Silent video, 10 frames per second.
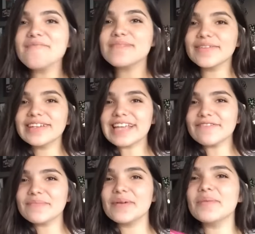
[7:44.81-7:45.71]
Perfect
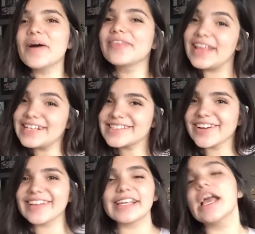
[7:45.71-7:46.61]
time for promo. Thanks,
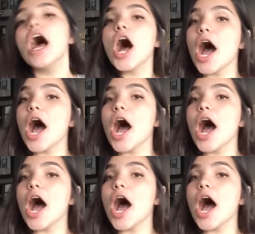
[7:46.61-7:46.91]
girly.